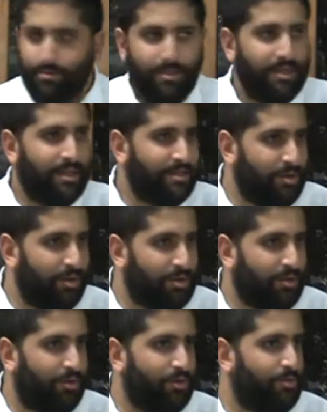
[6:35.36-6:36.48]
They kiss Torah
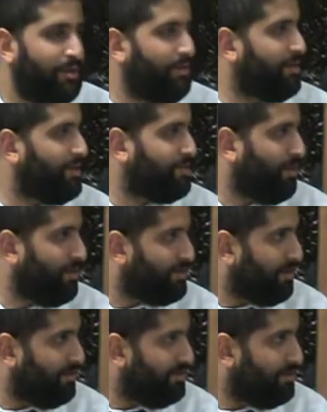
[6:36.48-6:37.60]
scrolls, but they don't kiss Torah
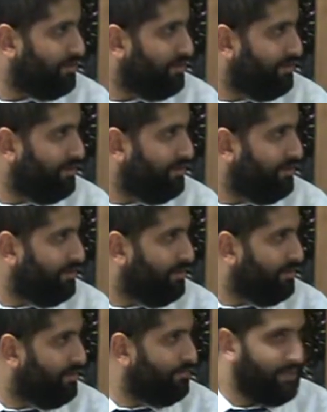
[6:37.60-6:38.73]
scholars.
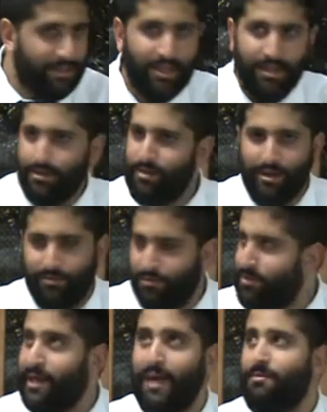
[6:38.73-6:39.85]
This is like, for a
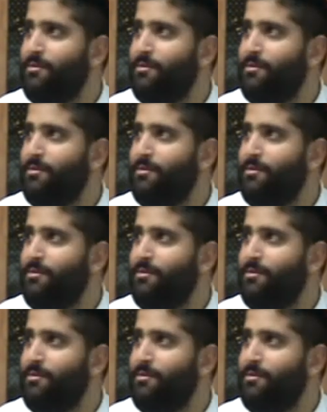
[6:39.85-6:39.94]
time